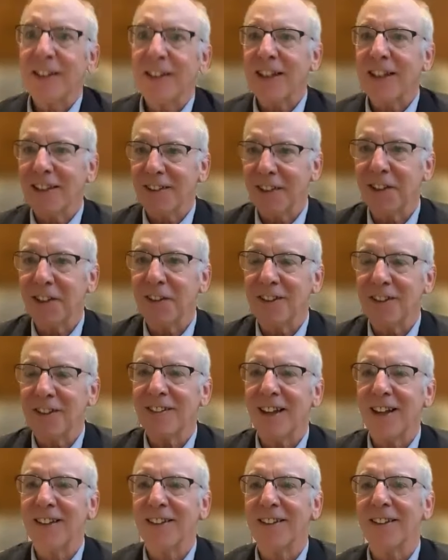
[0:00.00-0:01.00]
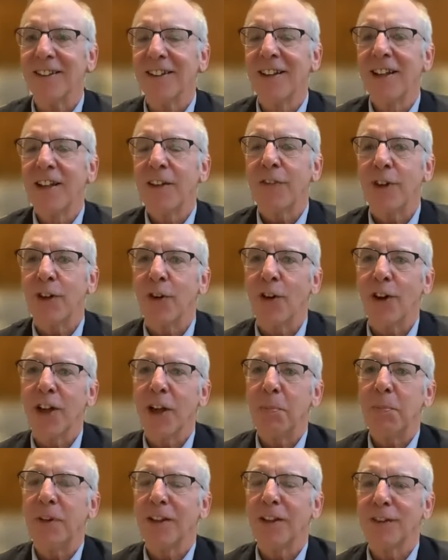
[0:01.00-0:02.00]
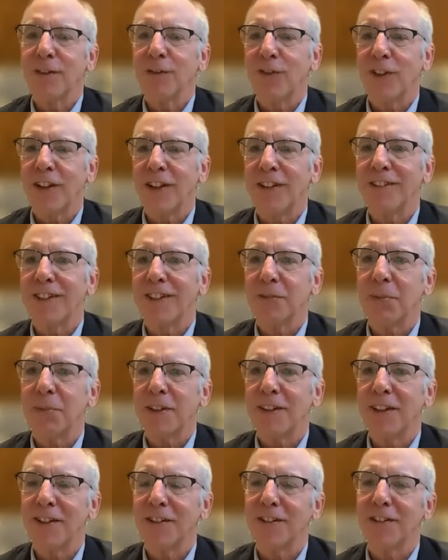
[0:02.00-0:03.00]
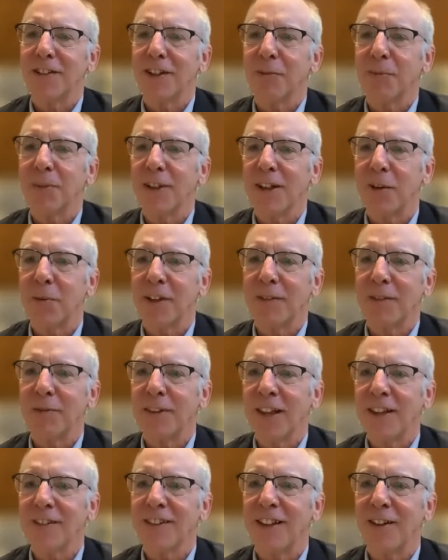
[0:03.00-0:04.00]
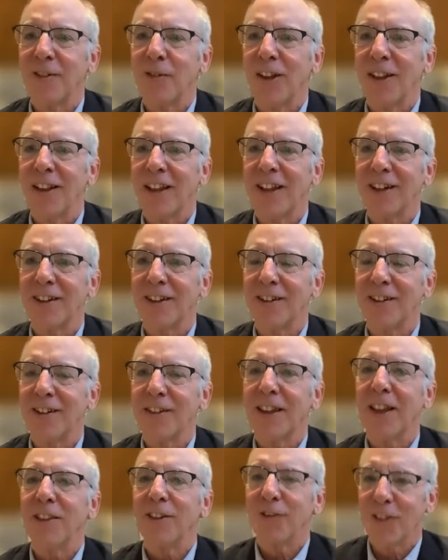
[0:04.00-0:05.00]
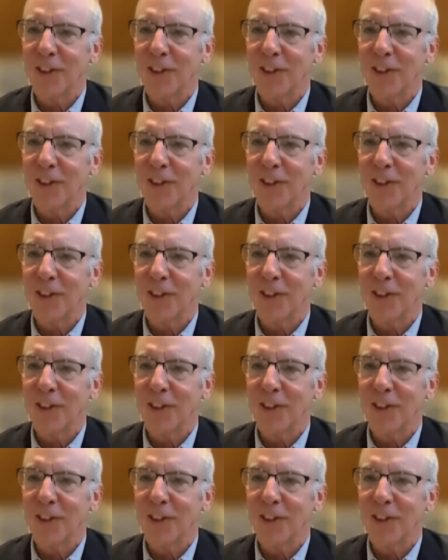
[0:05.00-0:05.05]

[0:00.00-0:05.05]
continue to tighten. They're going up because inflation expectations are becoming less well anchored than the